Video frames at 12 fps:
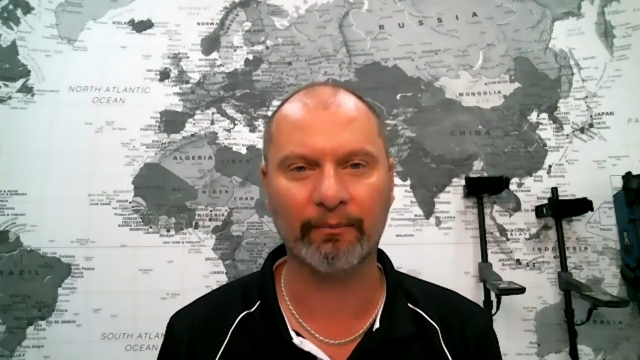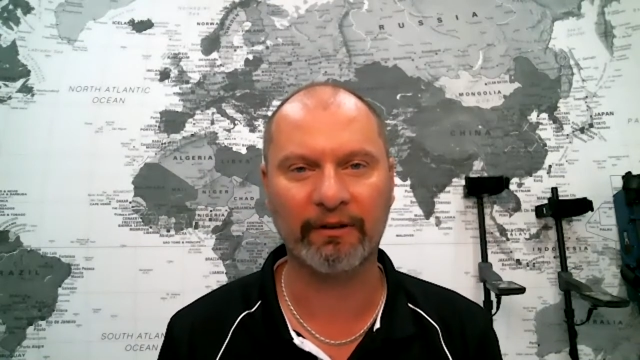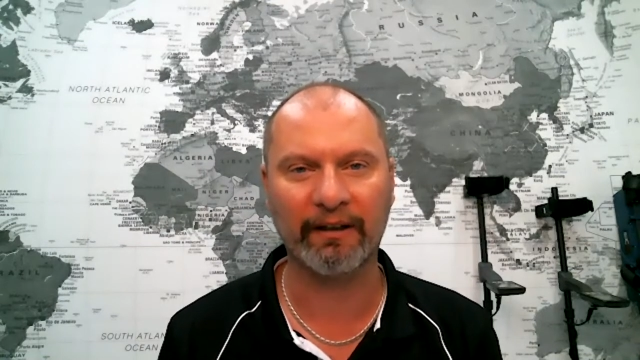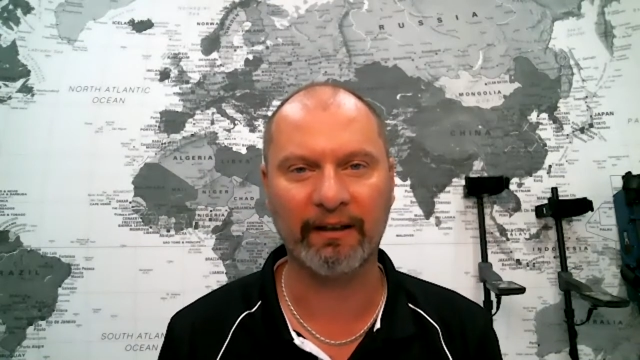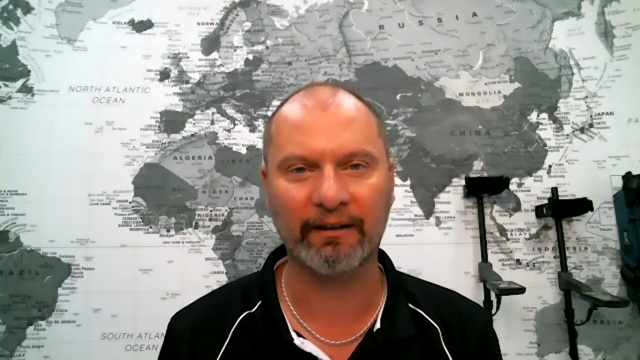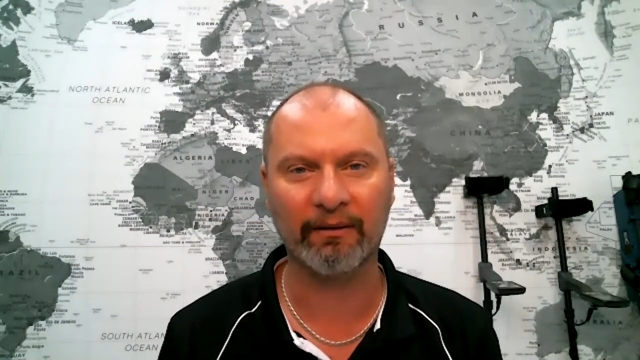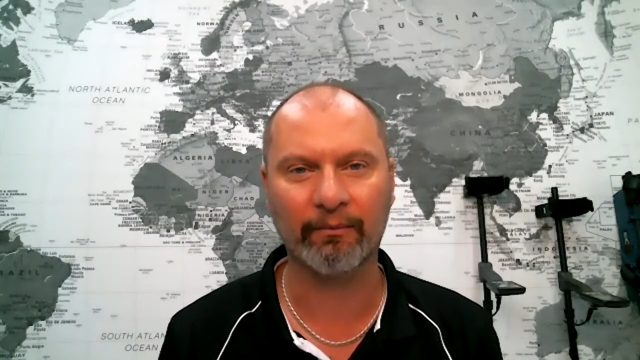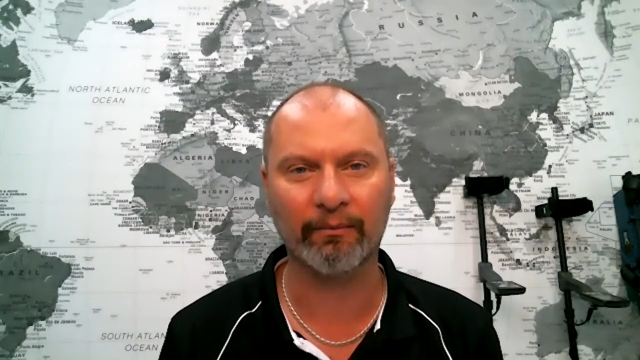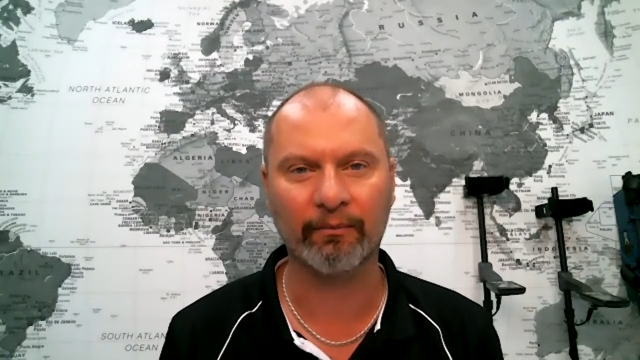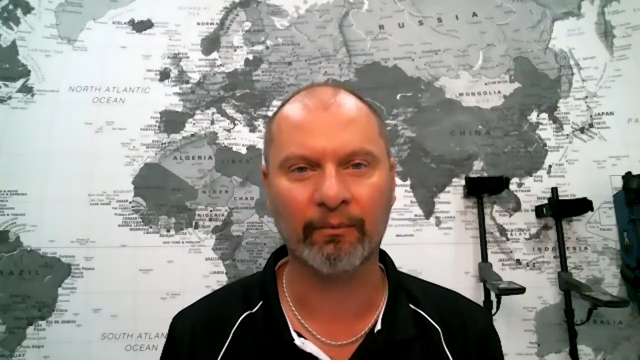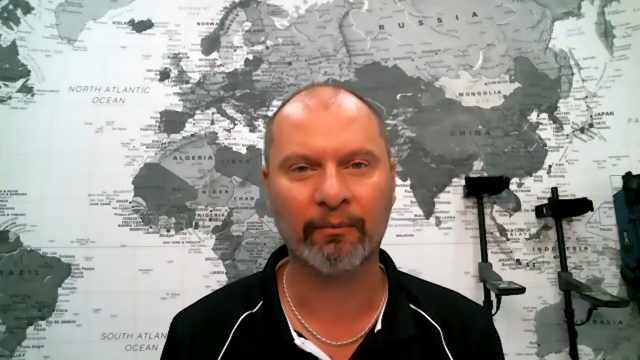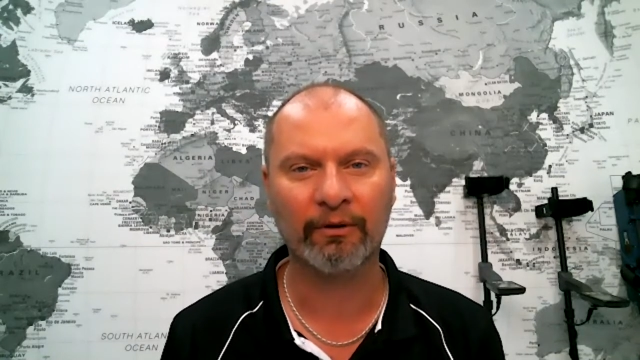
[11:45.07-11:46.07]
seeing
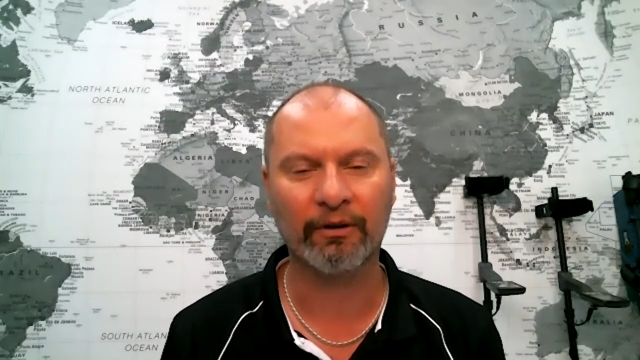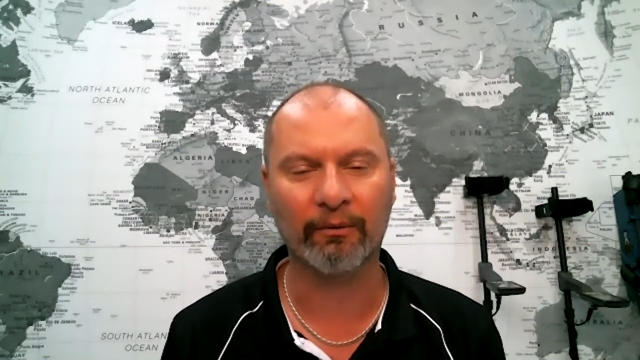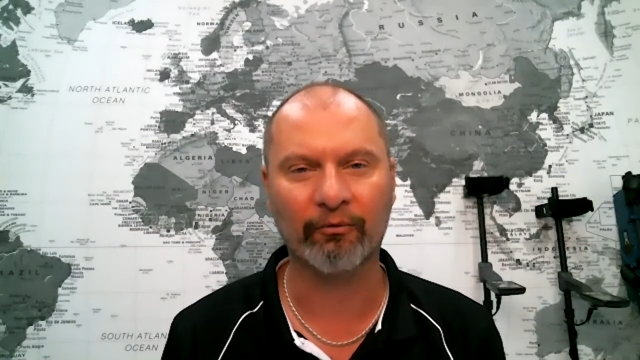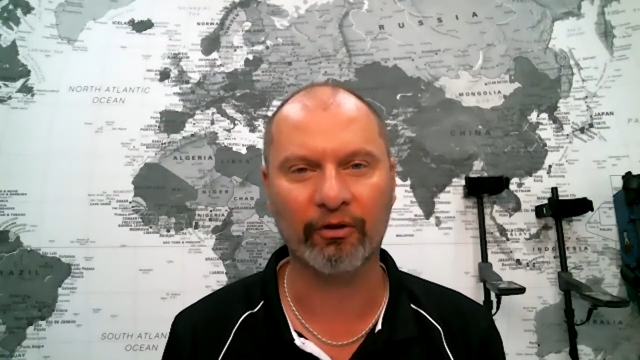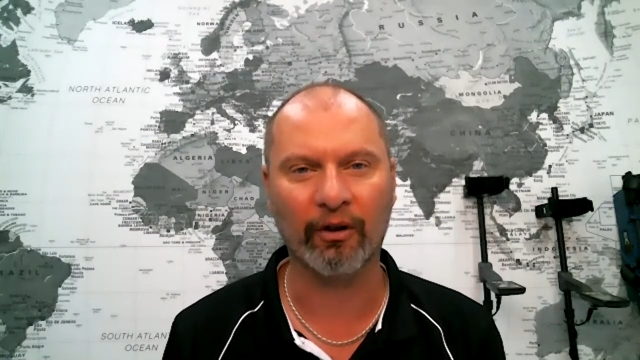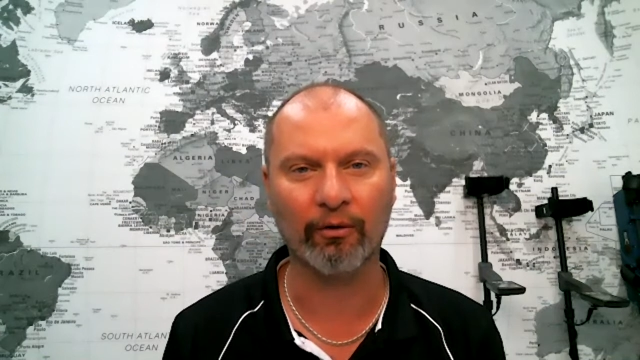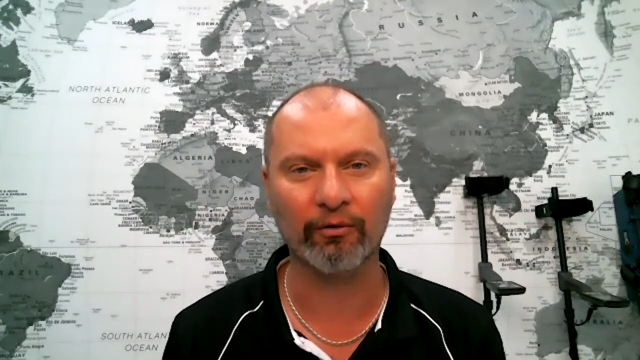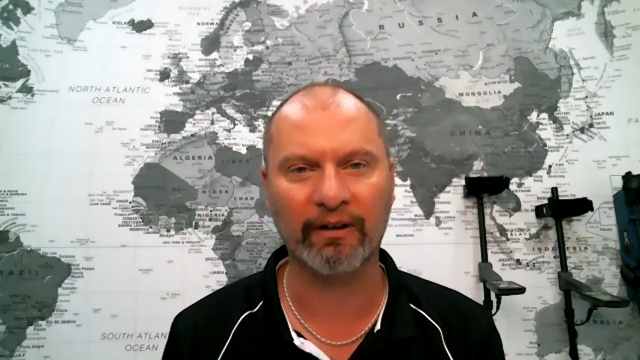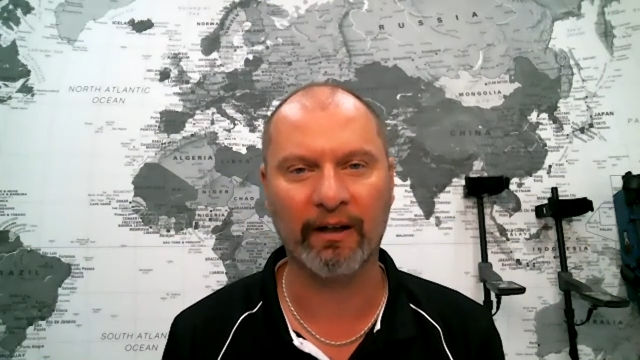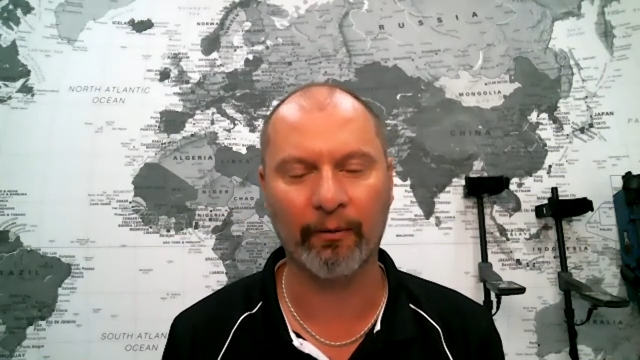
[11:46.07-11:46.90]
some results there.